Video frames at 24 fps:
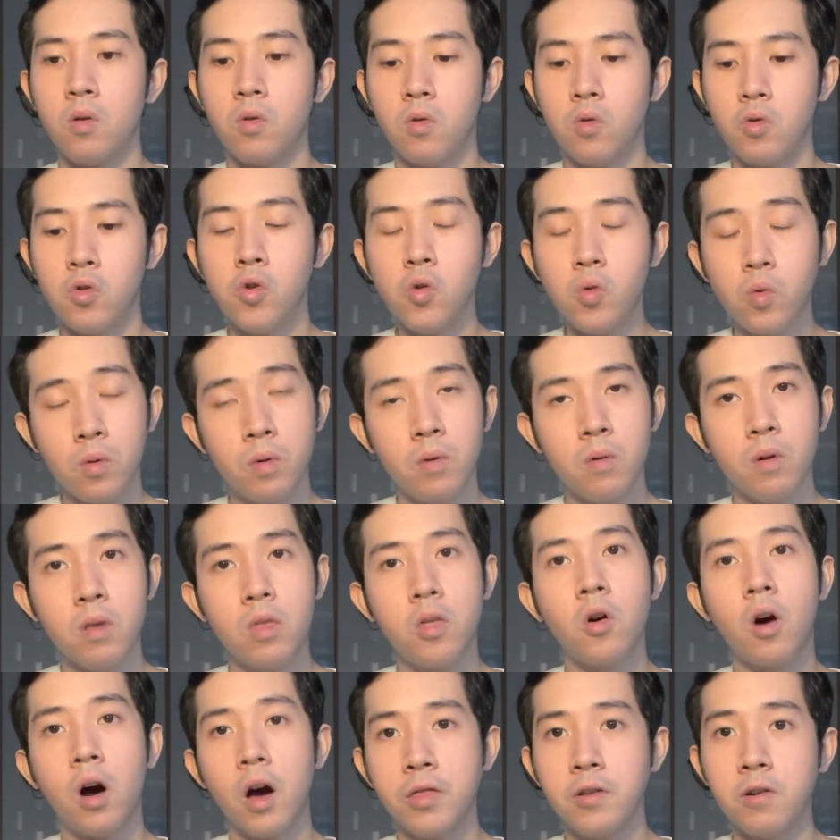who
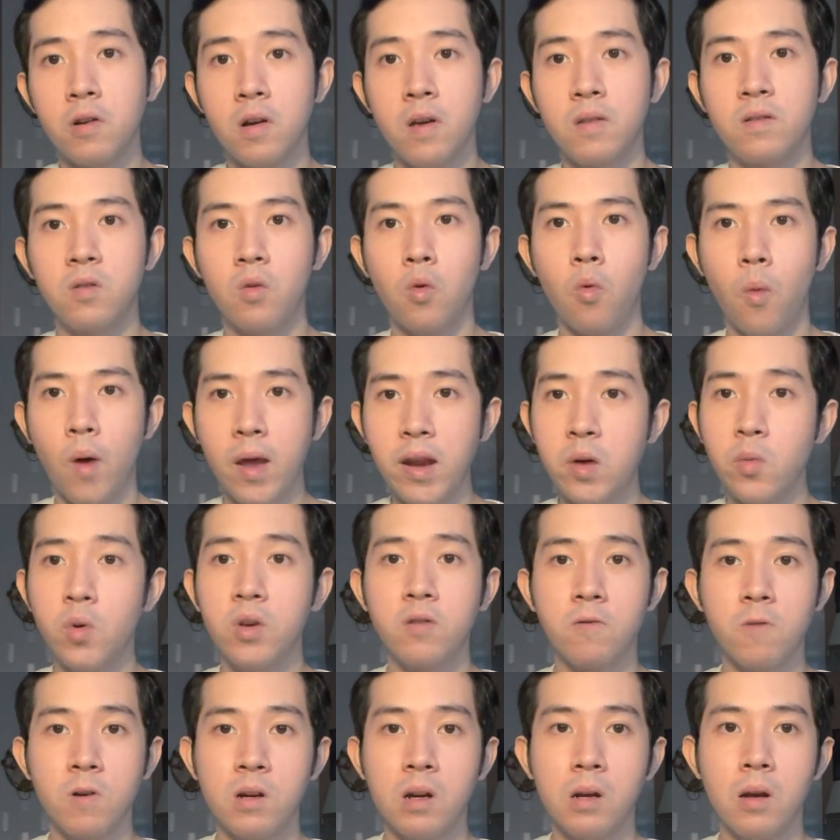the author is, when it
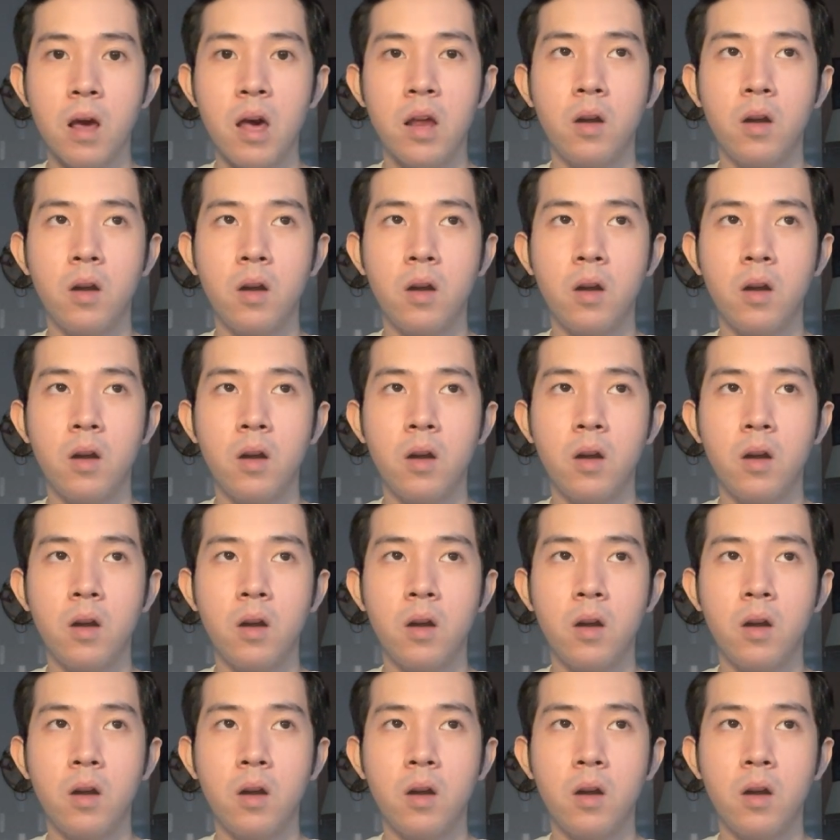was written,